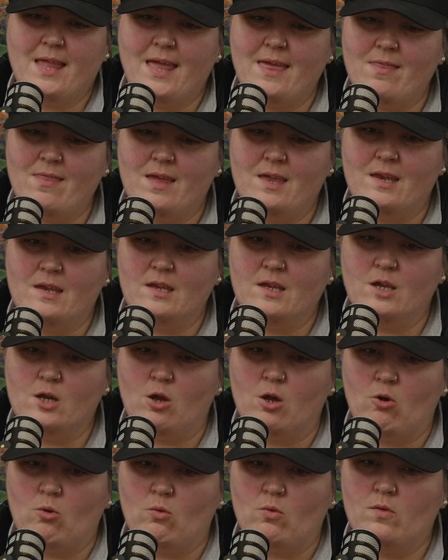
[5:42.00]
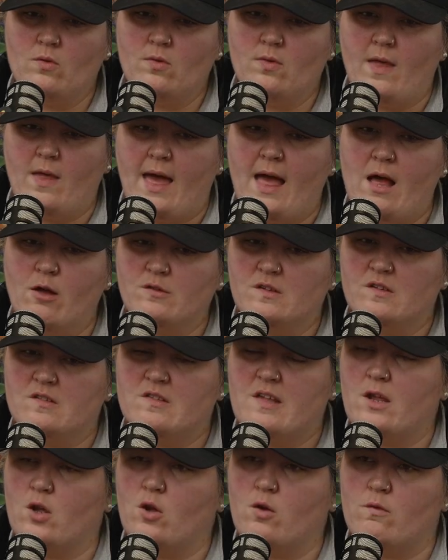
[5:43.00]
And then, you know, the houses
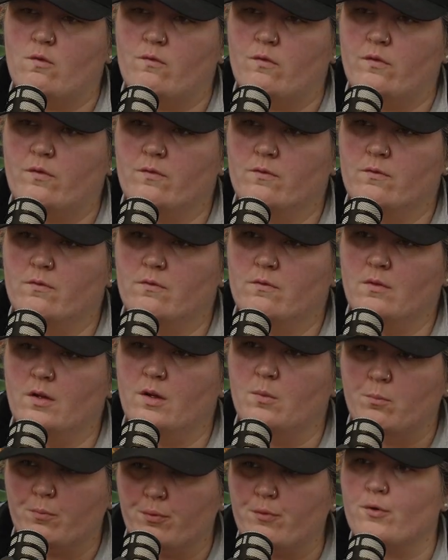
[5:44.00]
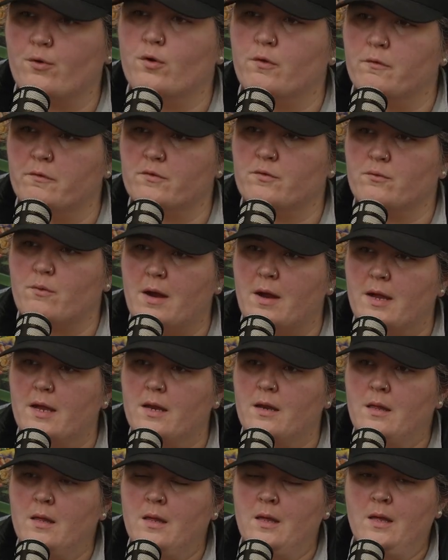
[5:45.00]
that you've improved,
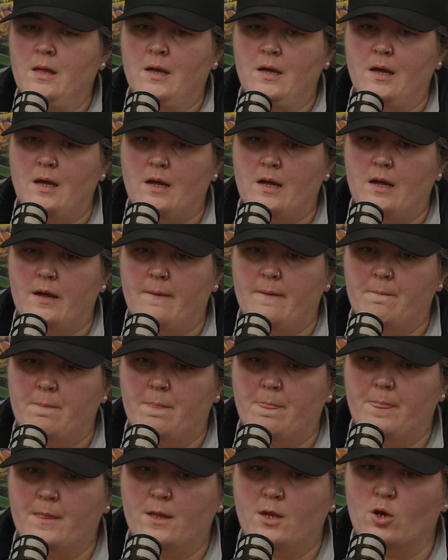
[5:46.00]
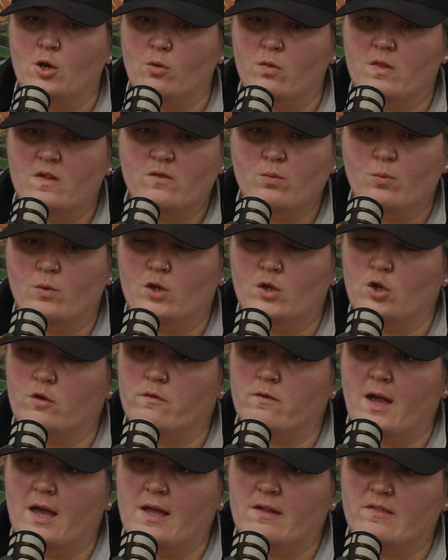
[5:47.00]
right? You know, this one you
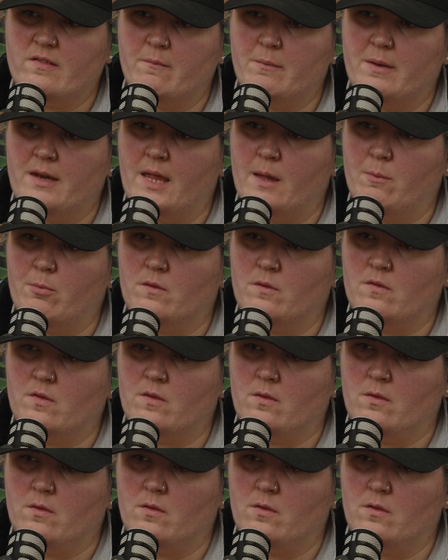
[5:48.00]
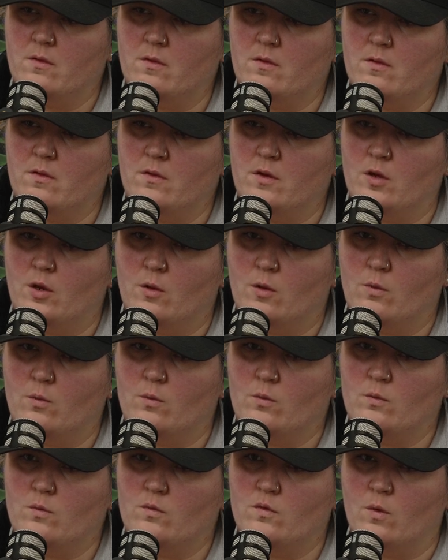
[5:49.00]
guys have been able to, you
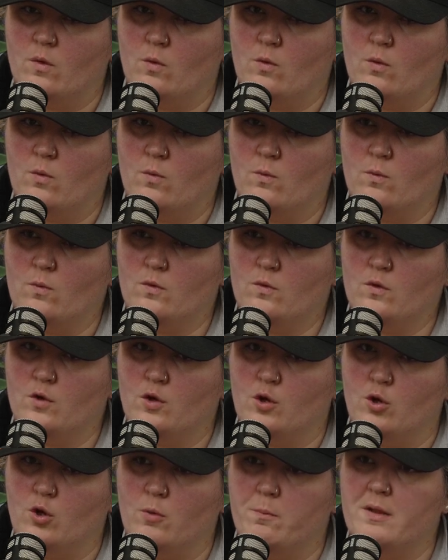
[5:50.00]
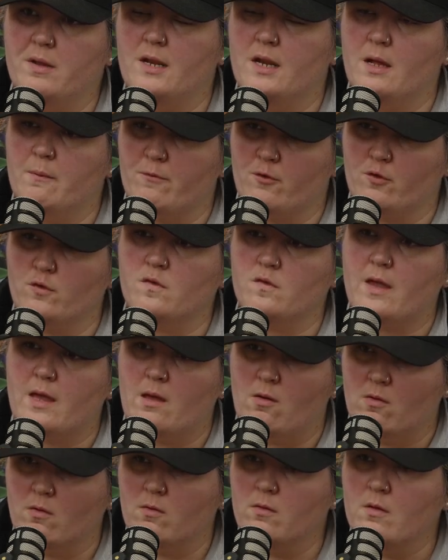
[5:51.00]
know, so, you know, you put it up for
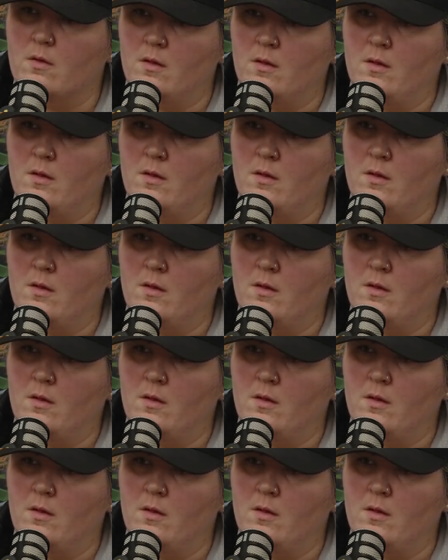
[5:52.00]
sale.